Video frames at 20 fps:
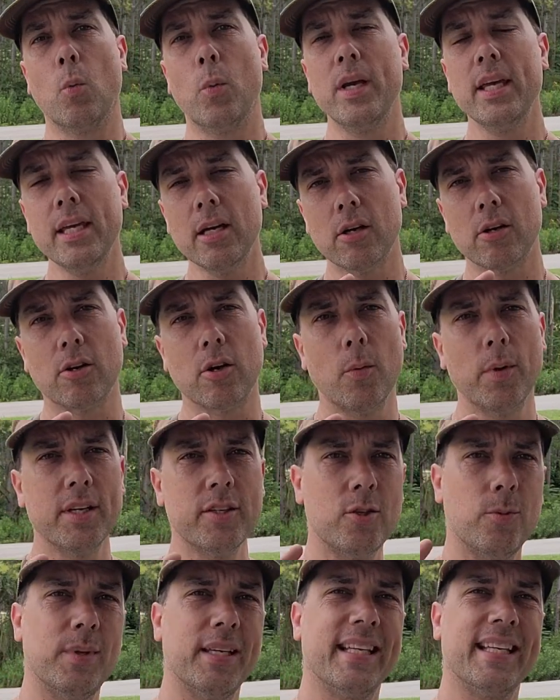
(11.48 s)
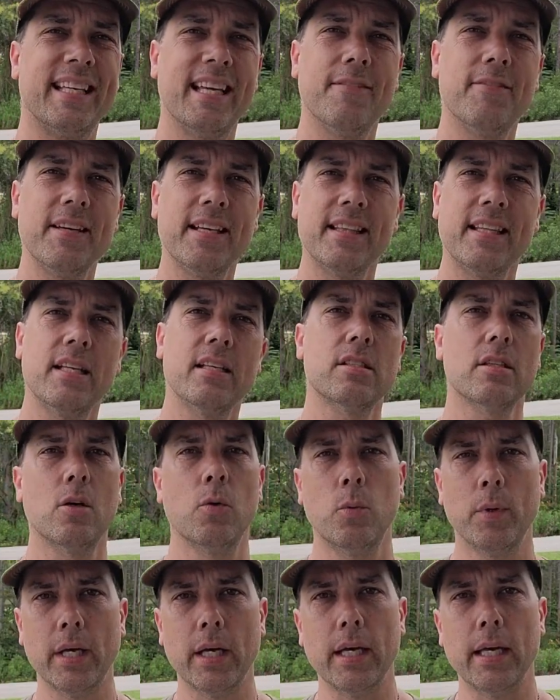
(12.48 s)
We are going to be giving this
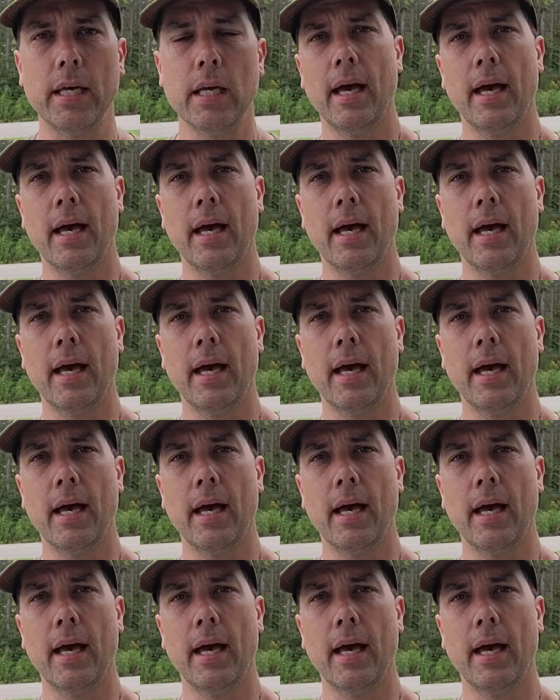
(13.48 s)
away